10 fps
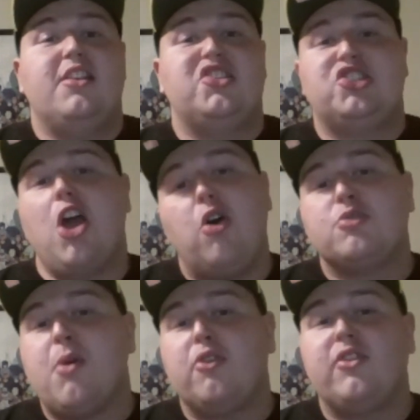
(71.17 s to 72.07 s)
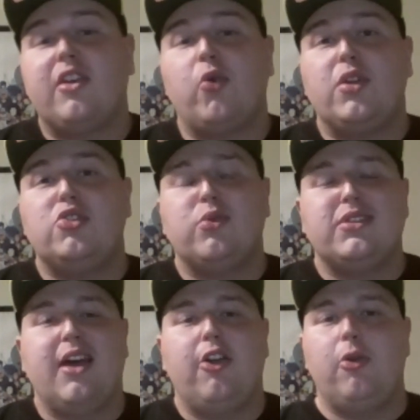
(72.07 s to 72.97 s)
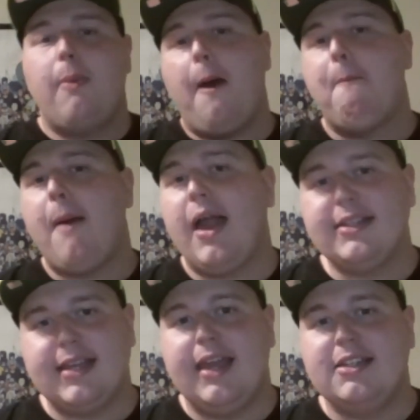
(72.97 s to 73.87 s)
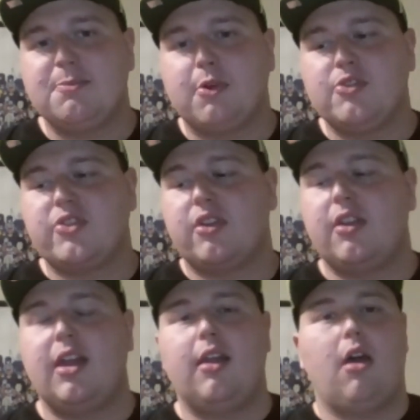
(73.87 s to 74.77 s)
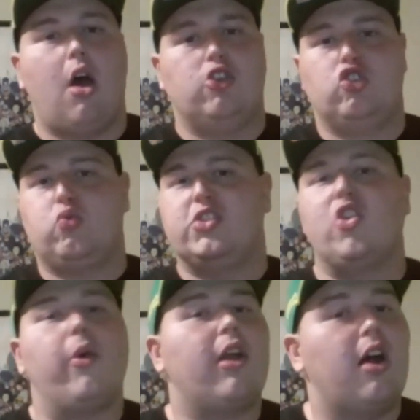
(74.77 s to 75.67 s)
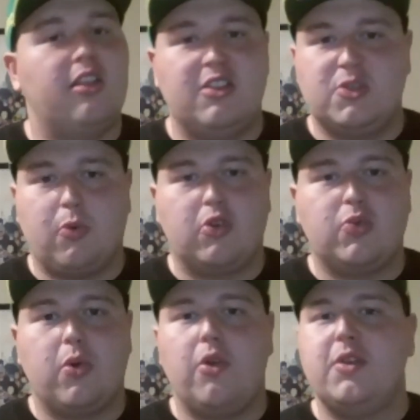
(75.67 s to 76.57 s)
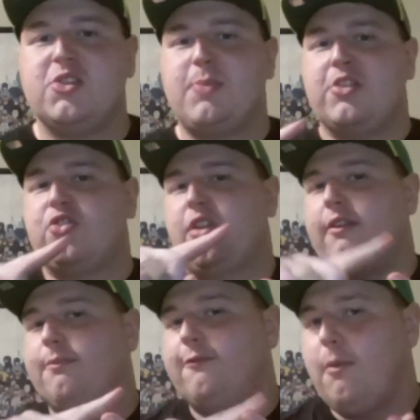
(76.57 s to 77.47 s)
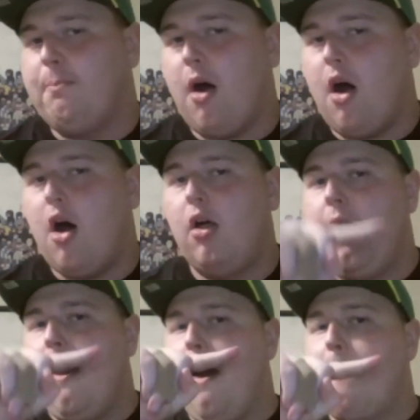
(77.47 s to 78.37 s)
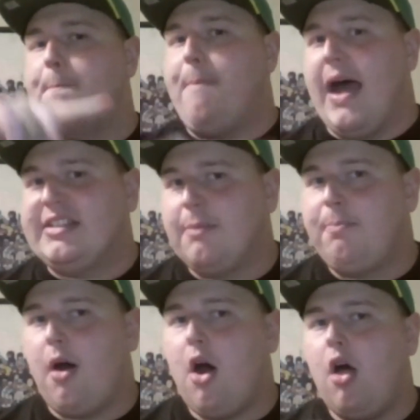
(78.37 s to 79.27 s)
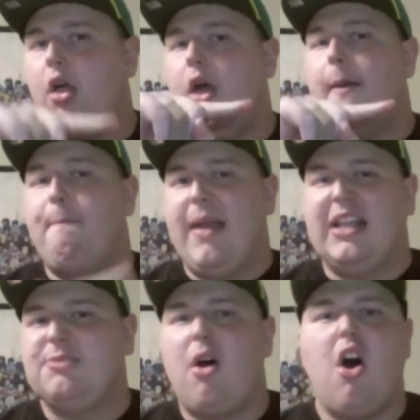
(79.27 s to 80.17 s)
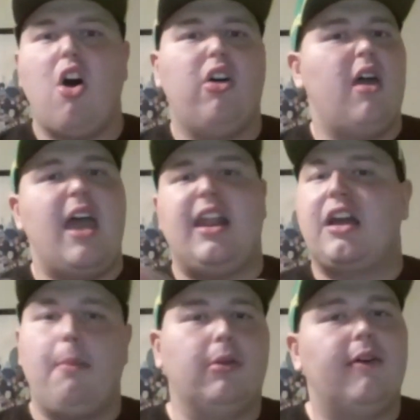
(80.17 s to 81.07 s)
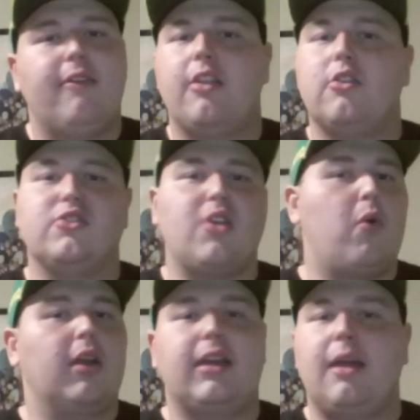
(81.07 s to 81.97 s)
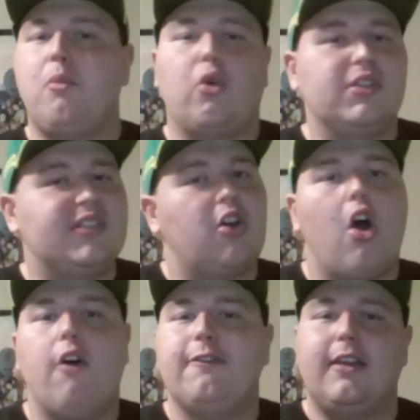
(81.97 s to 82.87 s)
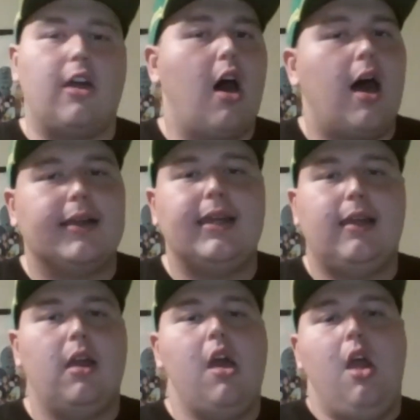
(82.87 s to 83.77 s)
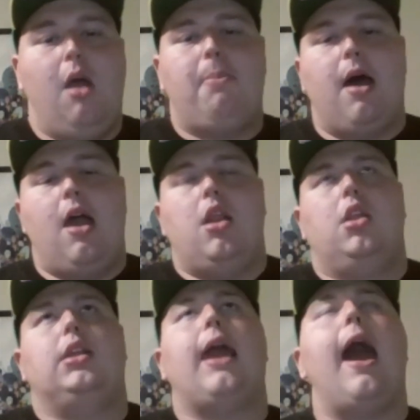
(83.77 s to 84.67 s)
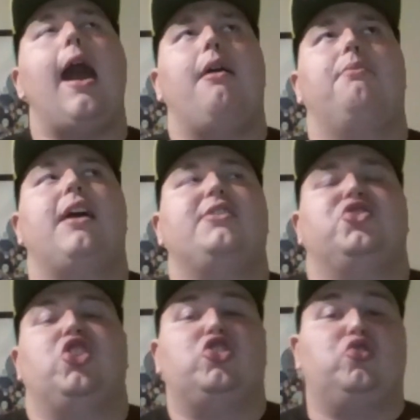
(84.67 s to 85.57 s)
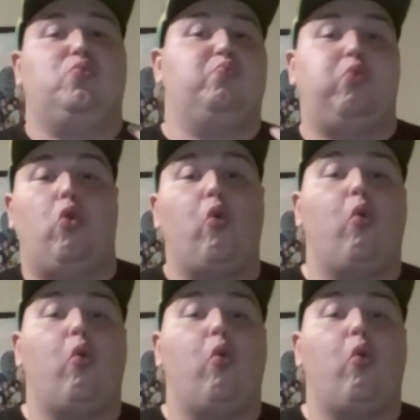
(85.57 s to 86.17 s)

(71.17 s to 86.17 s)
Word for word: this show is mostly going to tell you about my takes personally on just what's going on in the sports world, especially in football, basketball, baseball, and a couple of others. I want to get more into golf and hockey. But yeah, that's just